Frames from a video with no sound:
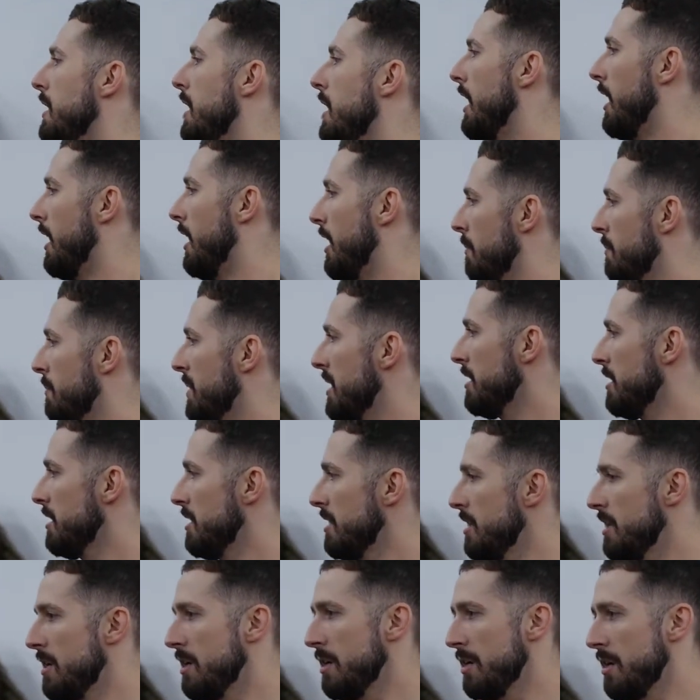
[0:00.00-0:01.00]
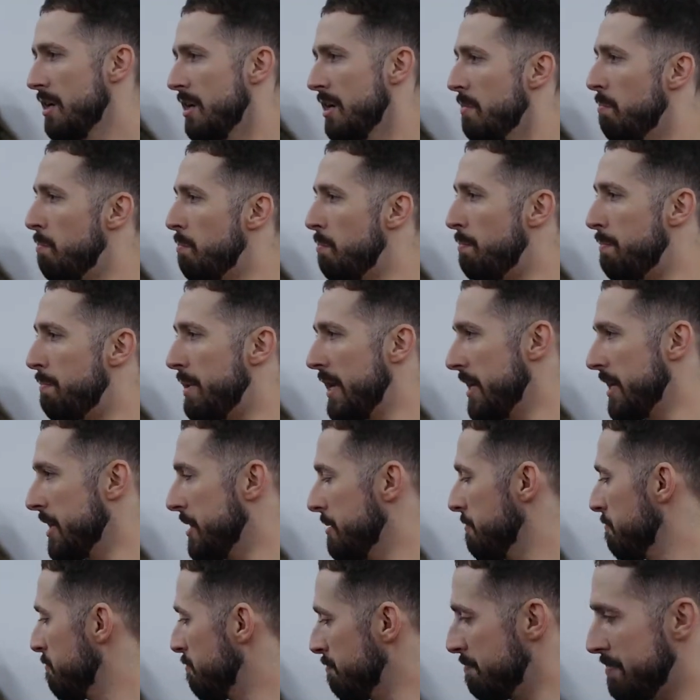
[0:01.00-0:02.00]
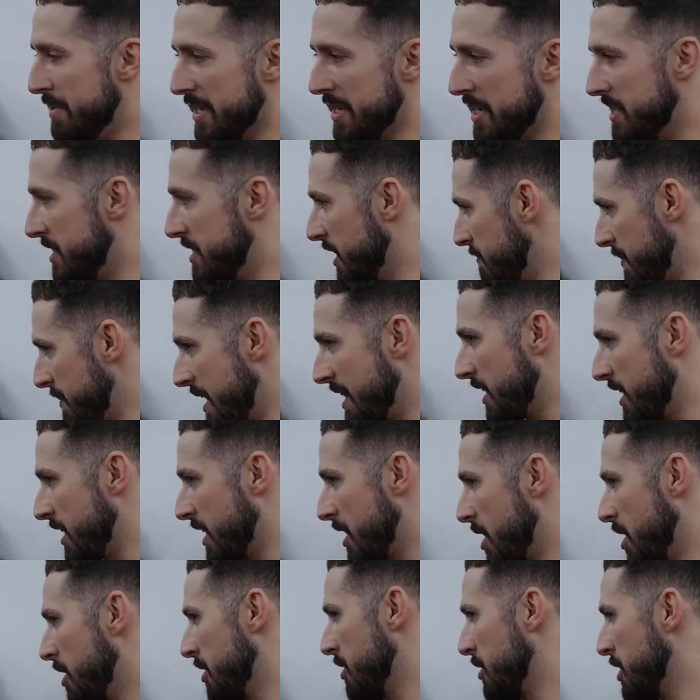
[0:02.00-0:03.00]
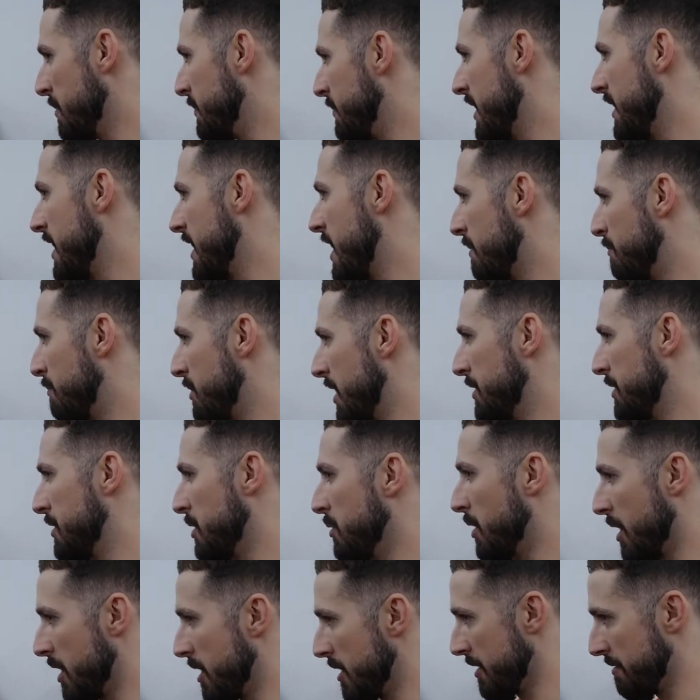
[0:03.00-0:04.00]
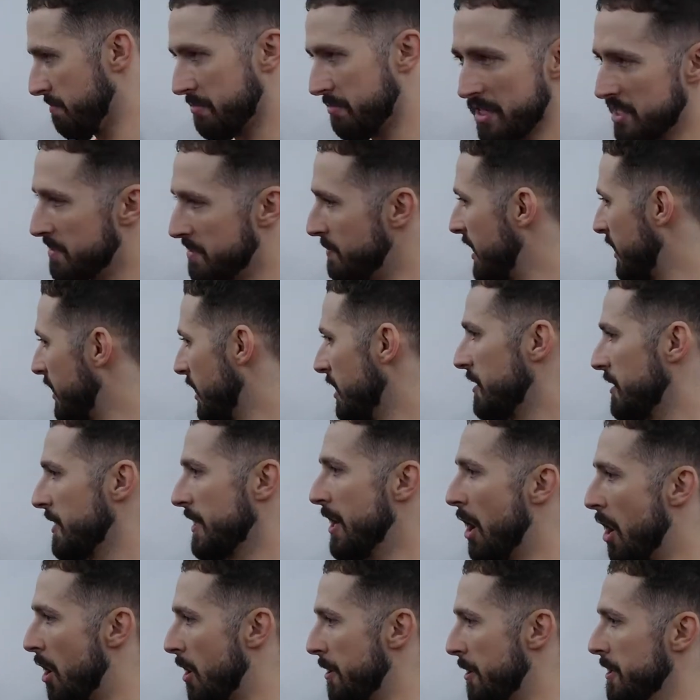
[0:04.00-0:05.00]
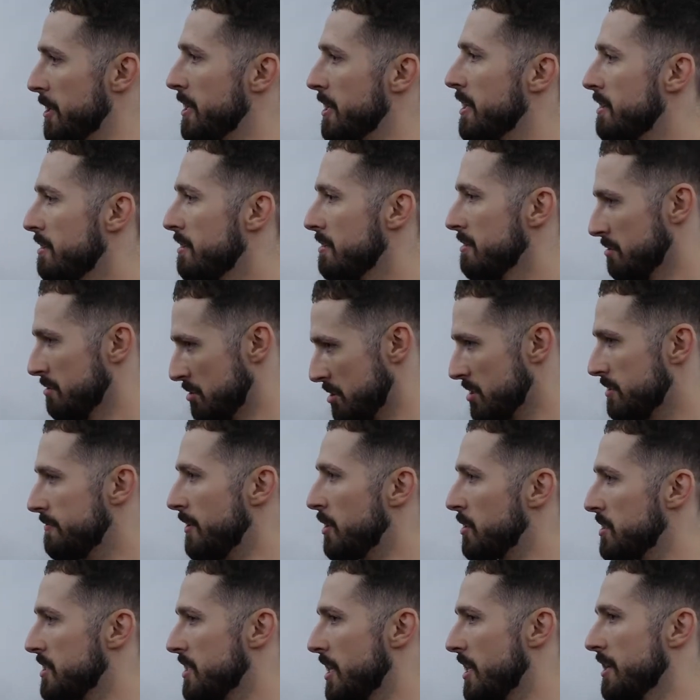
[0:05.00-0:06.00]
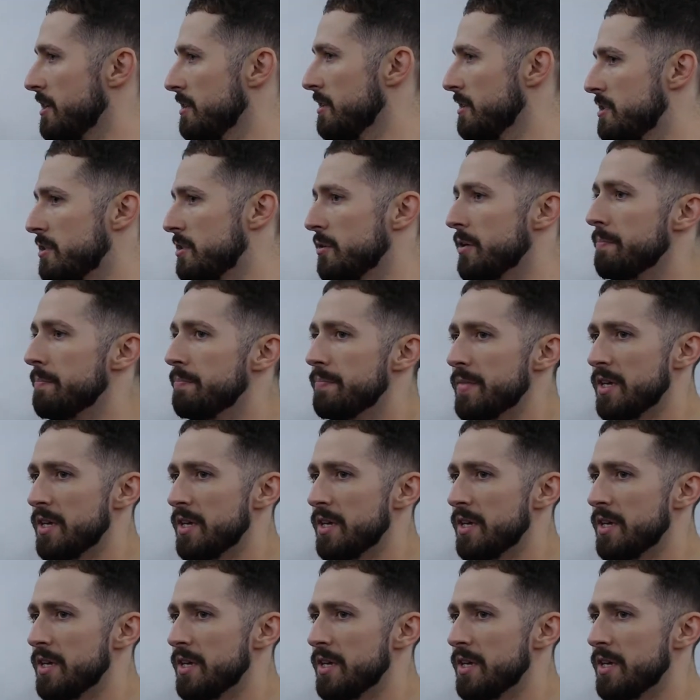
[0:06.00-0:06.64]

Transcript: Um, but, but it doesn't make any harder. You being out of breath, you hurting, doesn't make anything harder. Just focus on it and let's do it.